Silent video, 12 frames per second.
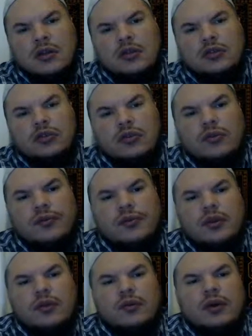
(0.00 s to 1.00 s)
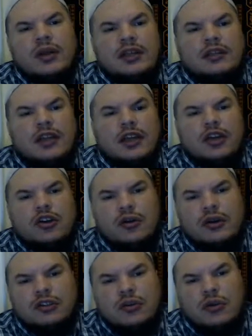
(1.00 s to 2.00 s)
So we need to
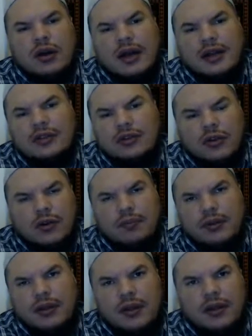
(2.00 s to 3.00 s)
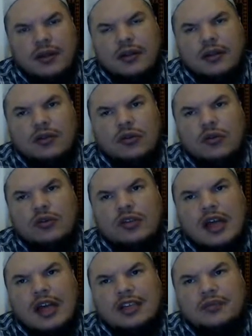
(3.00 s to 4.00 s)
encourage Quranic therapy, those
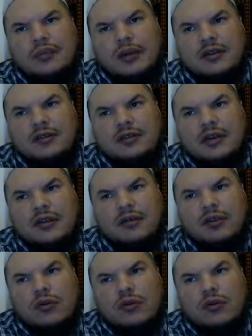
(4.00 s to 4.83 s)
aspects of the